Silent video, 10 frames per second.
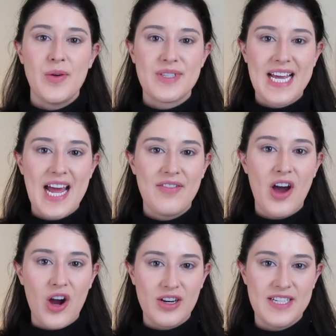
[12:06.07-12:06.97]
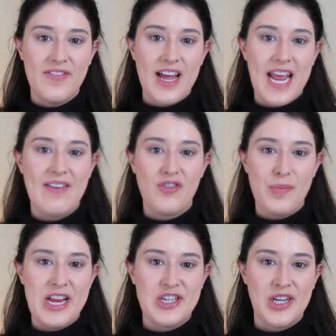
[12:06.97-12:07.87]
It was kind of hard to find
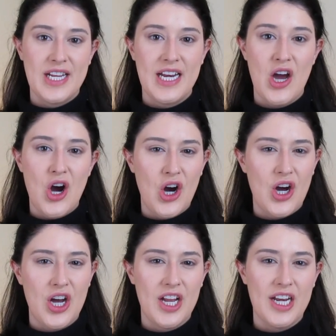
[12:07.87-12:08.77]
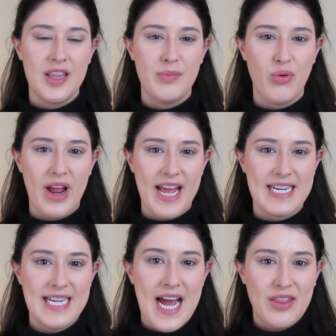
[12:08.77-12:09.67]
information on the
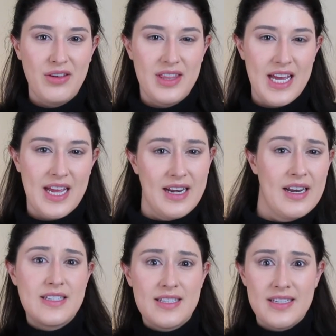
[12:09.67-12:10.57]
brand other than